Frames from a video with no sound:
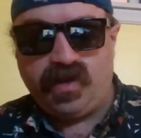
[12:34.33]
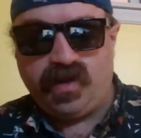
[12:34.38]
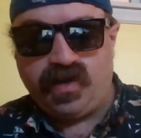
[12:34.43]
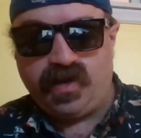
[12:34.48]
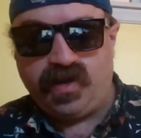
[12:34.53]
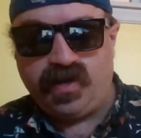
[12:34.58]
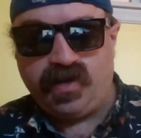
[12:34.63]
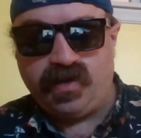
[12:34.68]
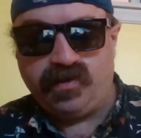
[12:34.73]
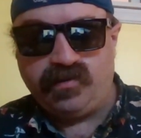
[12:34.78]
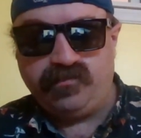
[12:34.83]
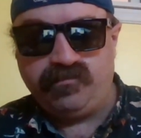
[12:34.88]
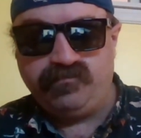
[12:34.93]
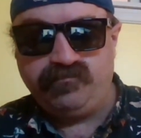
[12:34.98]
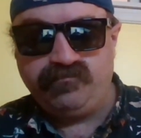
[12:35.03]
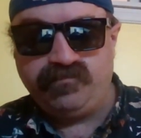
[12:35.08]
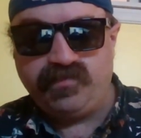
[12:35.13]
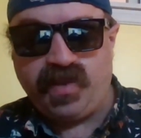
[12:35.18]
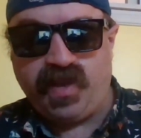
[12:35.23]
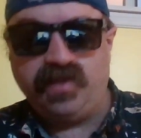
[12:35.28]

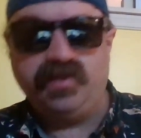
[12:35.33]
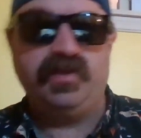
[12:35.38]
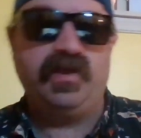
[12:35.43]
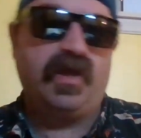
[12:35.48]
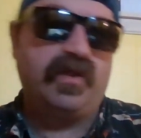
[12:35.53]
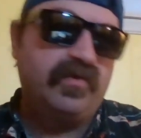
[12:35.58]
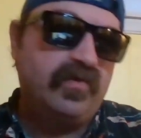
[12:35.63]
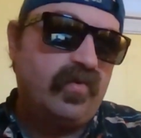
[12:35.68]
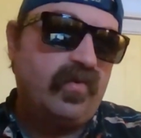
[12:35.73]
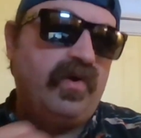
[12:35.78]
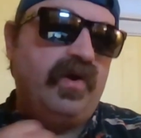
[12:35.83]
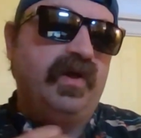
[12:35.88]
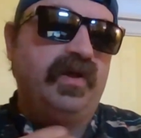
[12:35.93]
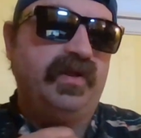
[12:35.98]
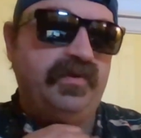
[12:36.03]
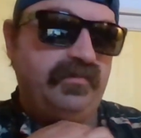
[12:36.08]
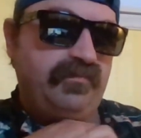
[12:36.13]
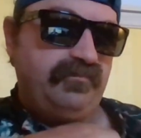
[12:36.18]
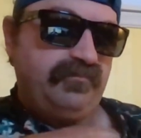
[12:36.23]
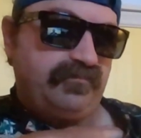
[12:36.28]
And the other
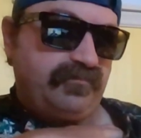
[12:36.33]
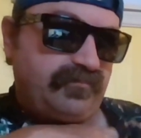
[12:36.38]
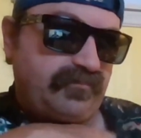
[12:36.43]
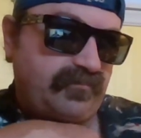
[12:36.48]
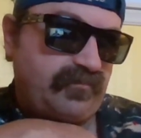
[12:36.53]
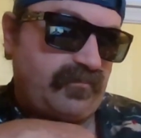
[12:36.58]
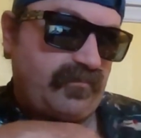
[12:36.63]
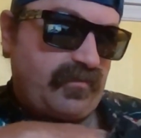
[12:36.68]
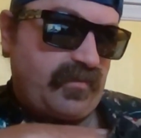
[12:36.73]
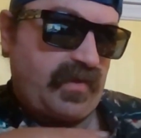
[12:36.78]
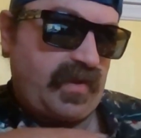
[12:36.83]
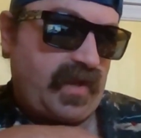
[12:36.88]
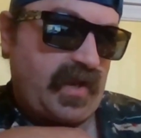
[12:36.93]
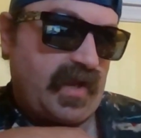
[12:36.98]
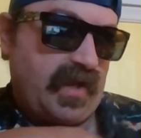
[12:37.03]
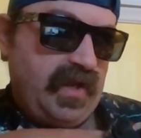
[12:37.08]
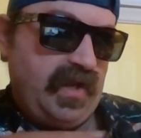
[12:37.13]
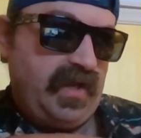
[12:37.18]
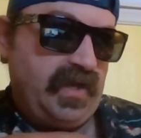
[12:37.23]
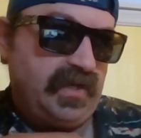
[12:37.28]
one
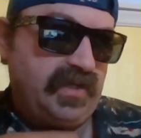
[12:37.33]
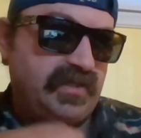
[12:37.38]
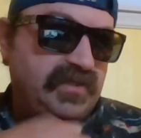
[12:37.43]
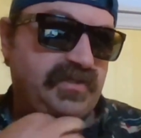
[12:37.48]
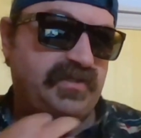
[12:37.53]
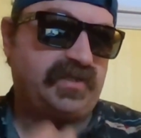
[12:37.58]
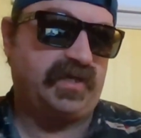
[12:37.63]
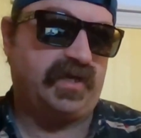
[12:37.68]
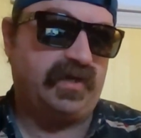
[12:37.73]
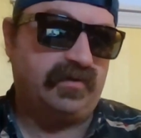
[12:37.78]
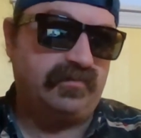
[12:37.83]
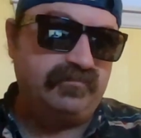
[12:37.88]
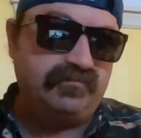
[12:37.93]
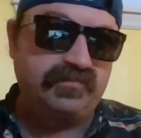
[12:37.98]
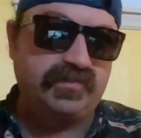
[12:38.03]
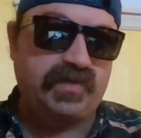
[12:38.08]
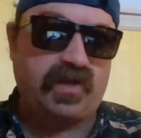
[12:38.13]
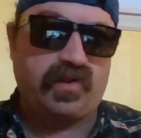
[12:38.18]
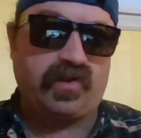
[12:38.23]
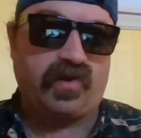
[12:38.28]
is
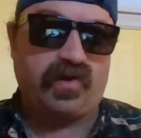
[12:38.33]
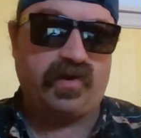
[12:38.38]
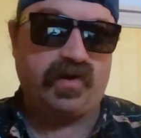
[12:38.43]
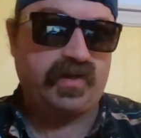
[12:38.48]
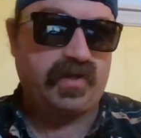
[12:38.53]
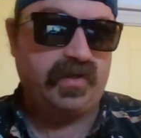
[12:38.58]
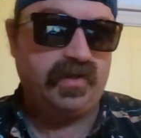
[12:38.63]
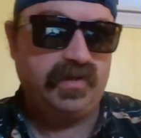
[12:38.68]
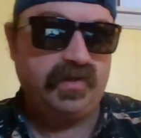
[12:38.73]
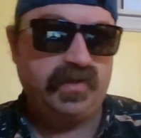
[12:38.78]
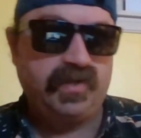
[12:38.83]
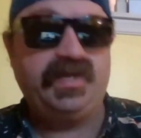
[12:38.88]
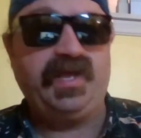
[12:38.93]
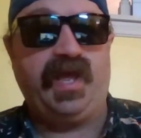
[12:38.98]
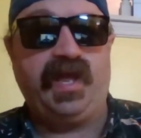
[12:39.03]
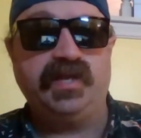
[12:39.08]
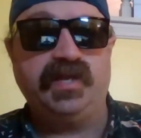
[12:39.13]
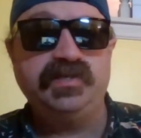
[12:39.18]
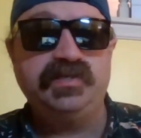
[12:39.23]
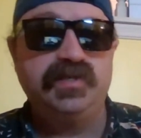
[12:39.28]
Clark
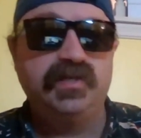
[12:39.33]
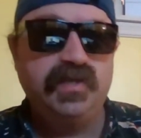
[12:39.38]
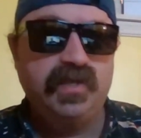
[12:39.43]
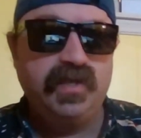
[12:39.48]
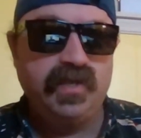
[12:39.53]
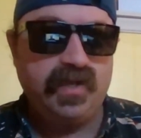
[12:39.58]
Kent.